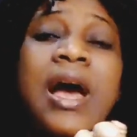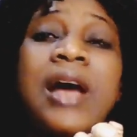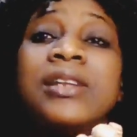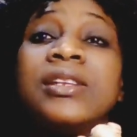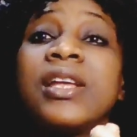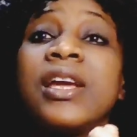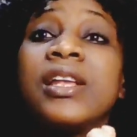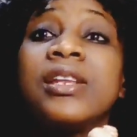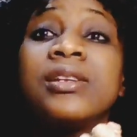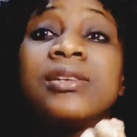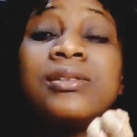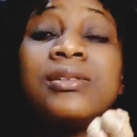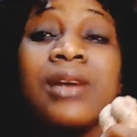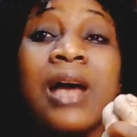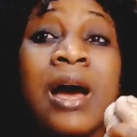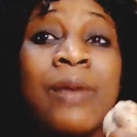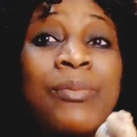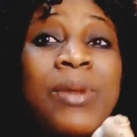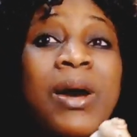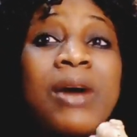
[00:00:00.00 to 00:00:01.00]
And then
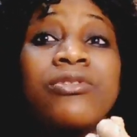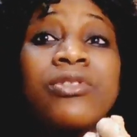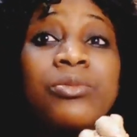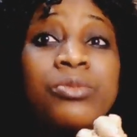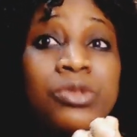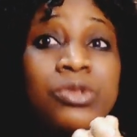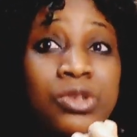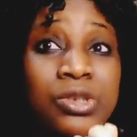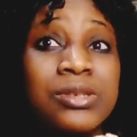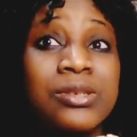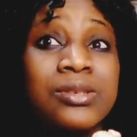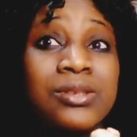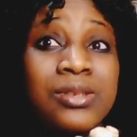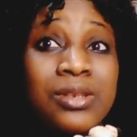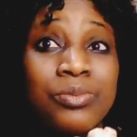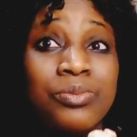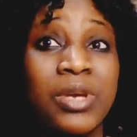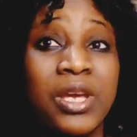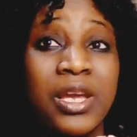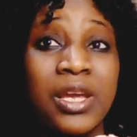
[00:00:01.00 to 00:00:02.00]
apart from reducing
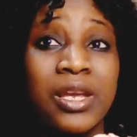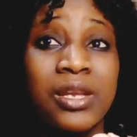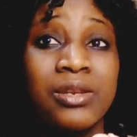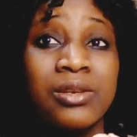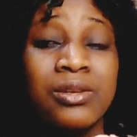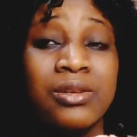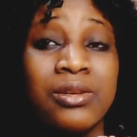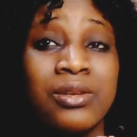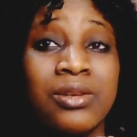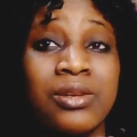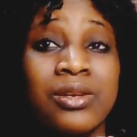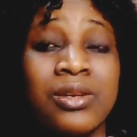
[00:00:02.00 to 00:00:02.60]
the pain,